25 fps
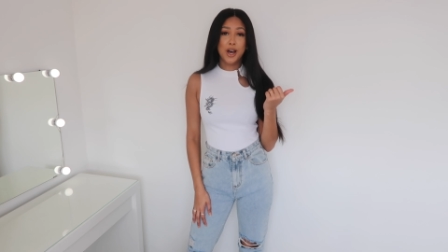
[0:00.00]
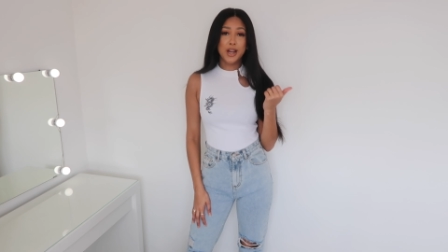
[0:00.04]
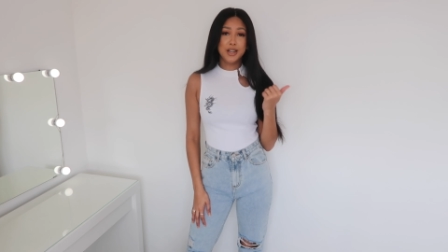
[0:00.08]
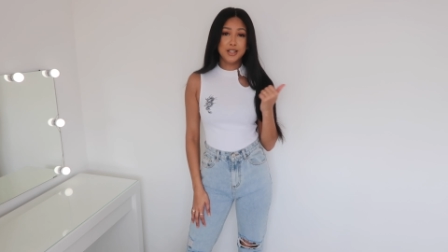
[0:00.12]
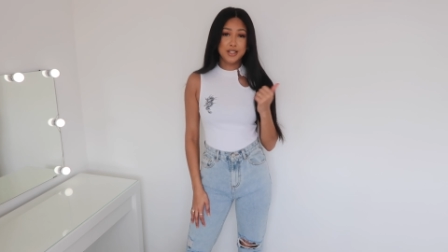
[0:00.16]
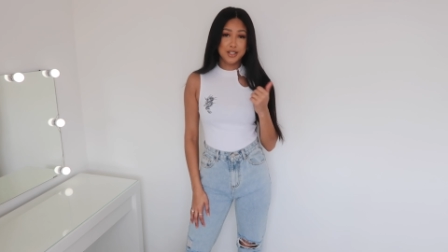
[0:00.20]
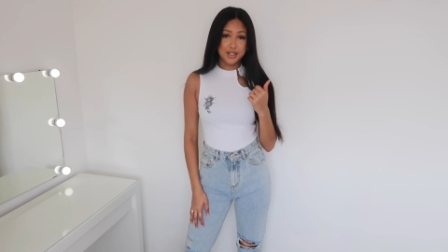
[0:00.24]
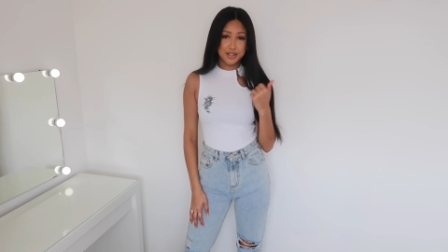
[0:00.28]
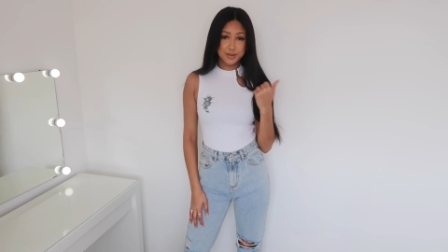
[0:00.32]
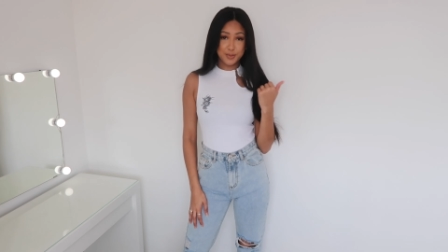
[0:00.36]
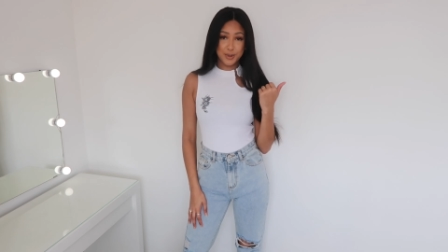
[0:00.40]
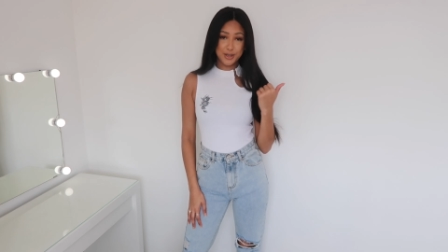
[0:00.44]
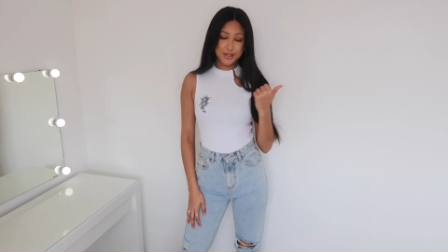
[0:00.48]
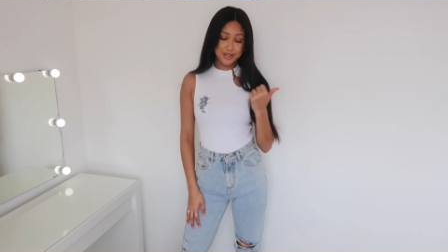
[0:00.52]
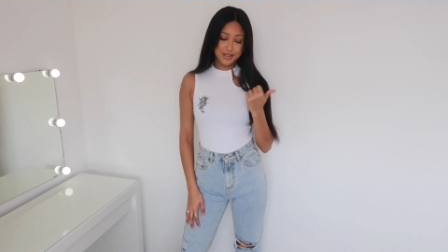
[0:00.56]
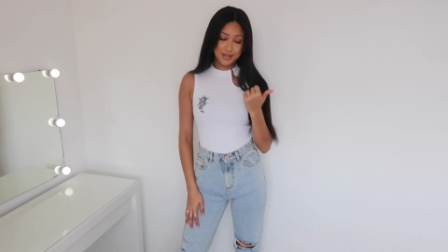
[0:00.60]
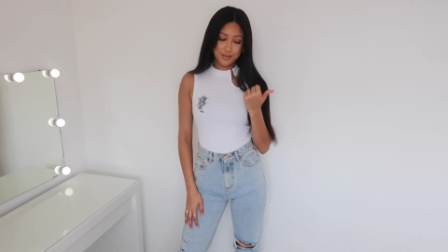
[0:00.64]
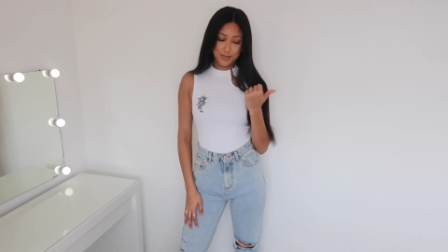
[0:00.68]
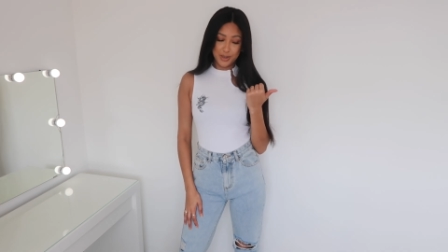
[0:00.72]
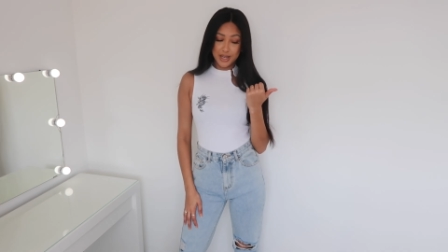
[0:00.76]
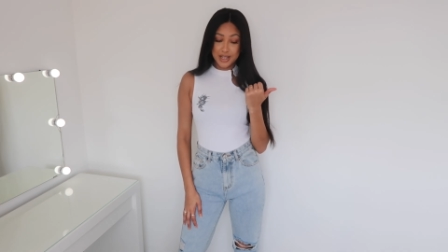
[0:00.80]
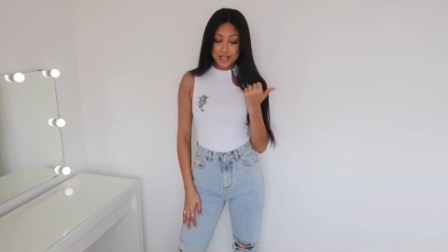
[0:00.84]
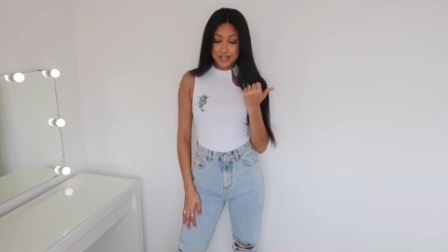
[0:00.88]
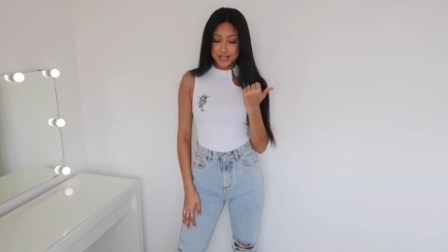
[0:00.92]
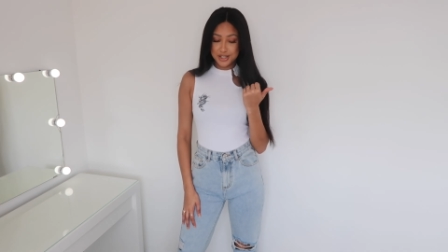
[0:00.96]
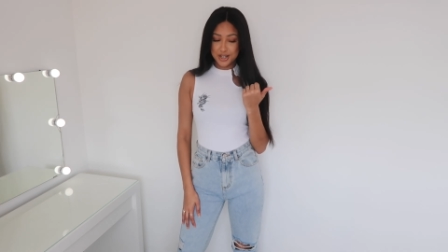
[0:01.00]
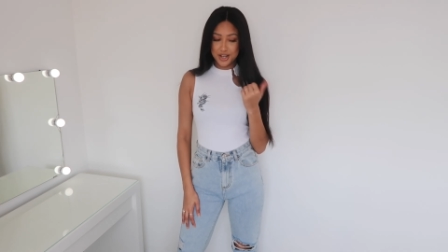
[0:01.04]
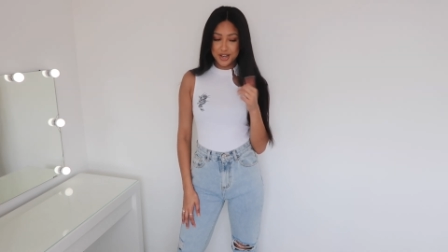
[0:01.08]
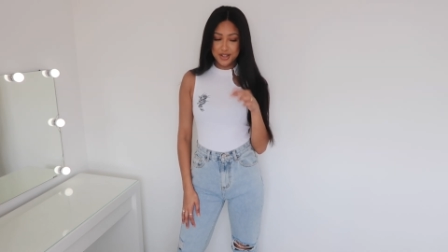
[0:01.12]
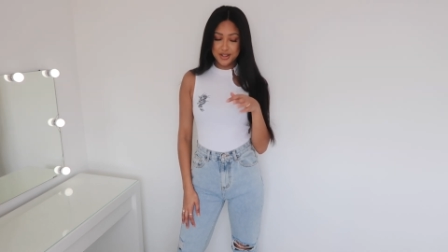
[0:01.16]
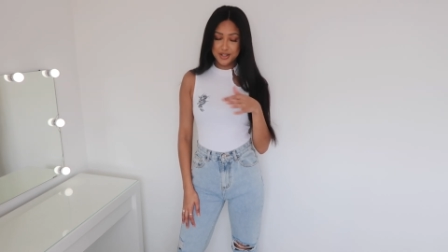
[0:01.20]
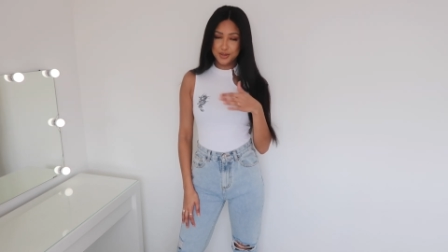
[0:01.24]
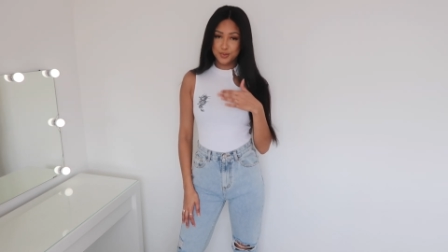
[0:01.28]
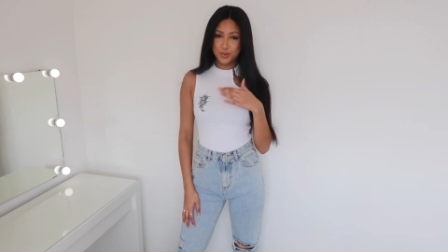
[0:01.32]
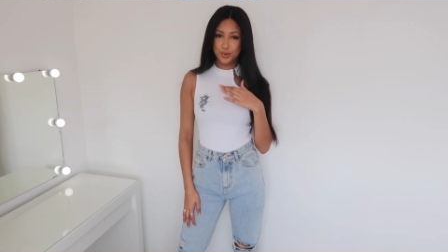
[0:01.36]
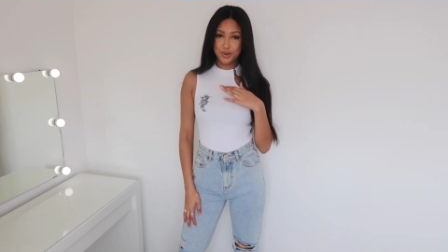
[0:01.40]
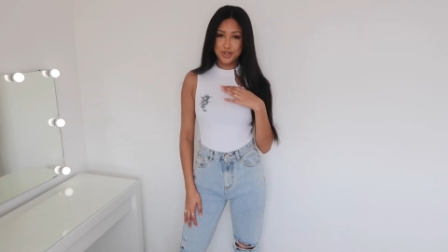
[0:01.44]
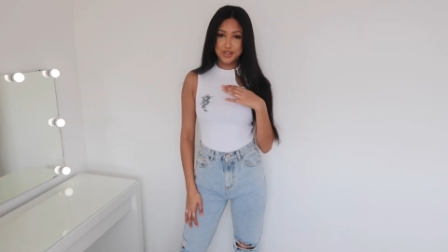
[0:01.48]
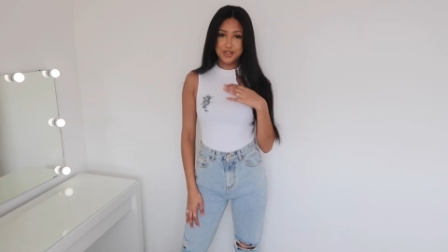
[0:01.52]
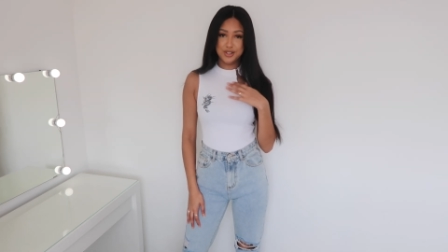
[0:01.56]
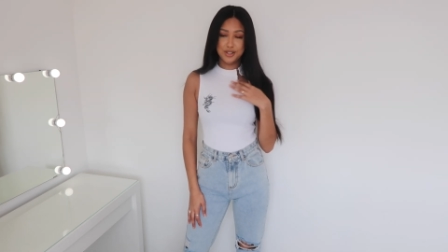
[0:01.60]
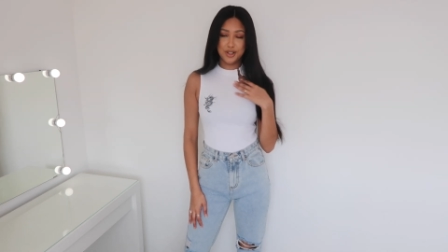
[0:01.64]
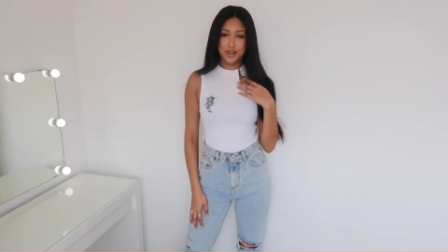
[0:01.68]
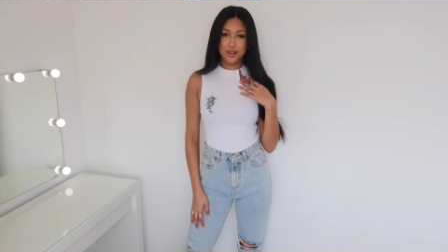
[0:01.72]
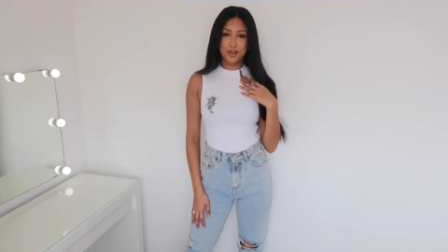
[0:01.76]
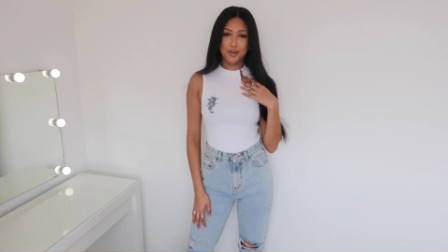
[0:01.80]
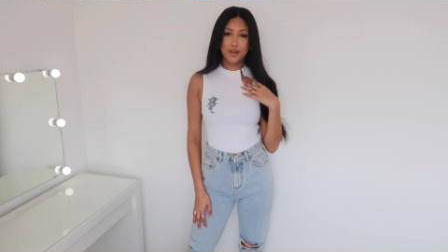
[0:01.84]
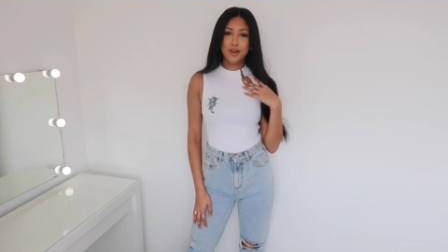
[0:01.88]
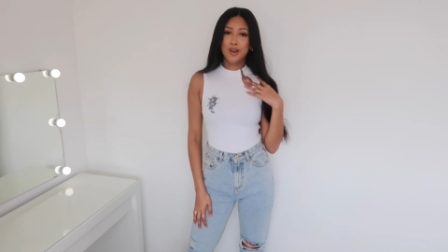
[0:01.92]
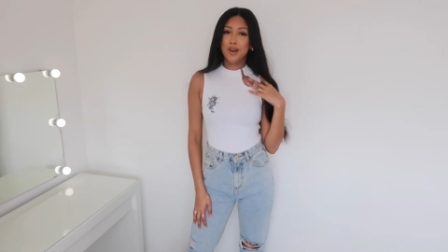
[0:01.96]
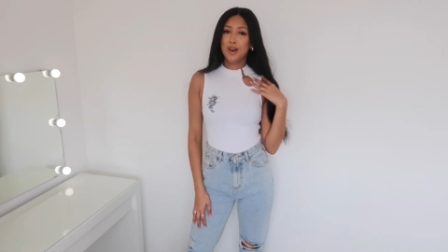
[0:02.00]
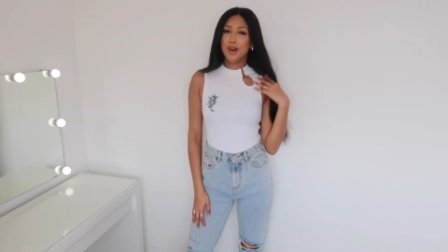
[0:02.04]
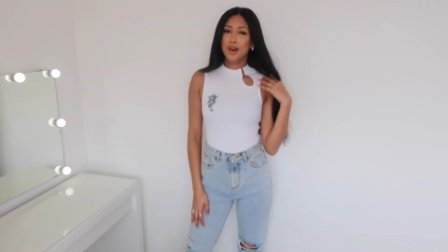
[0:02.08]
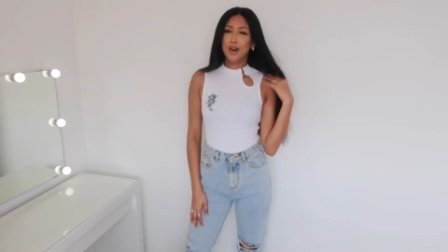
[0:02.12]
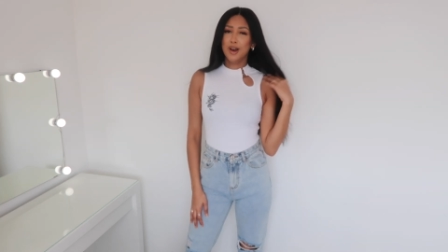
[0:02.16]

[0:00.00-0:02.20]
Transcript: I just posted a picture in this bodysuit